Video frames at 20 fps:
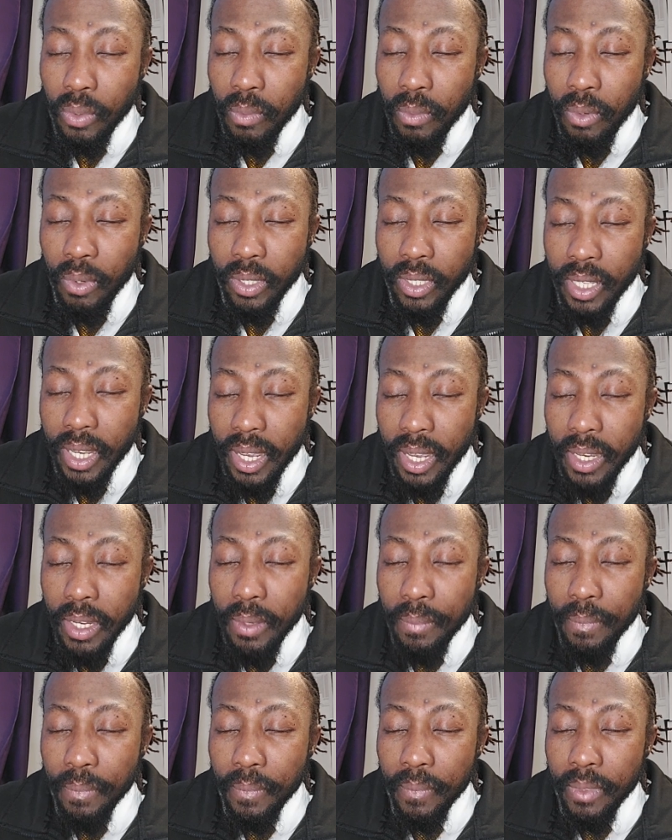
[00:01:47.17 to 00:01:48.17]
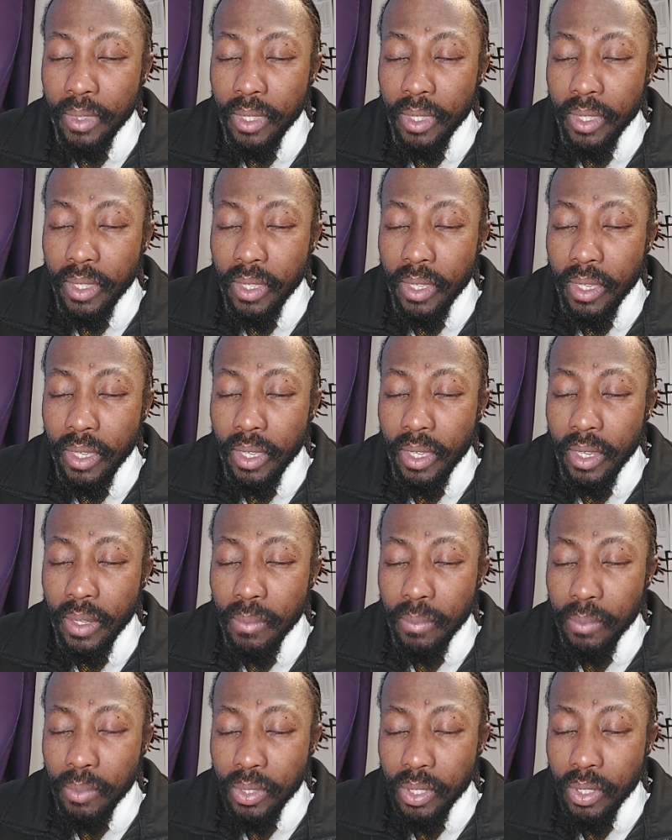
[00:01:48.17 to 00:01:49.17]
more time
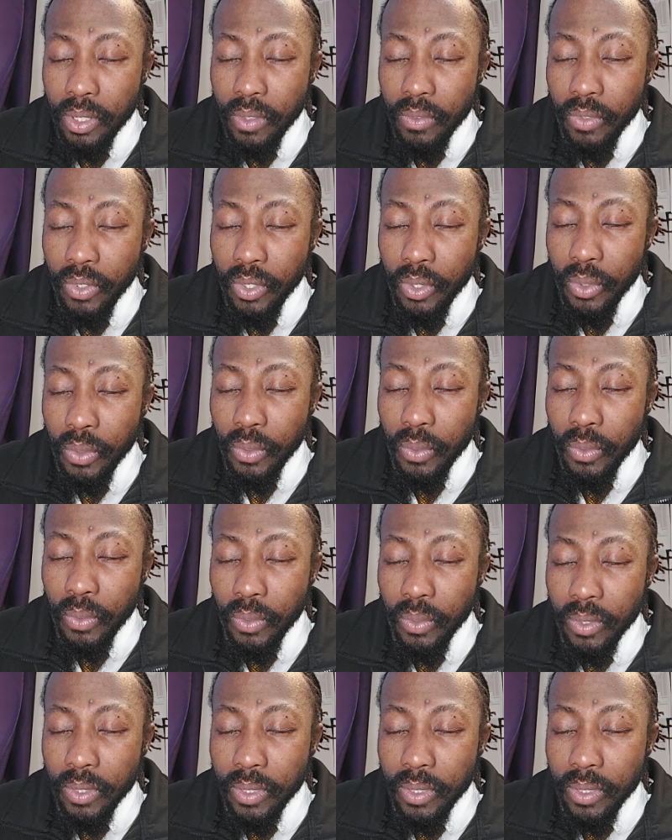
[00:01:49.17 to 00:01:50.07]
in serving you.